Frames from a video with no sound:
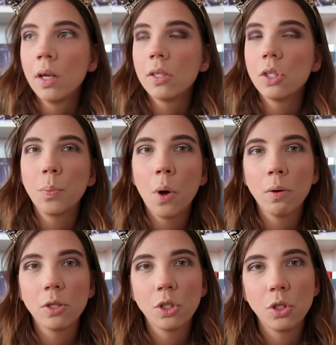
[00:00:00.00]

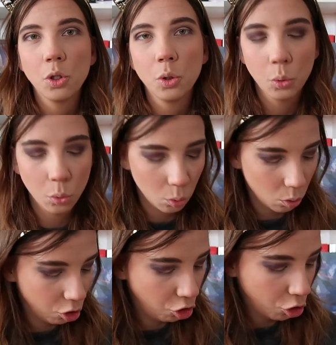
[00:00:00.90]
supposed
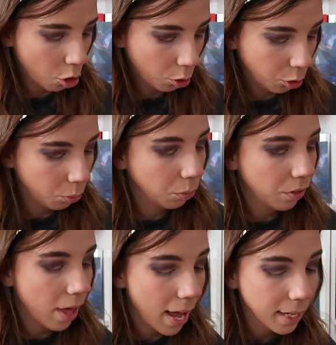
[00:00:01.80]
to show you
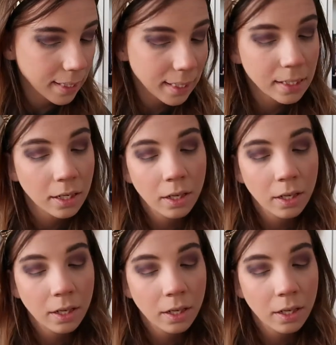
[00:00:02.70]
that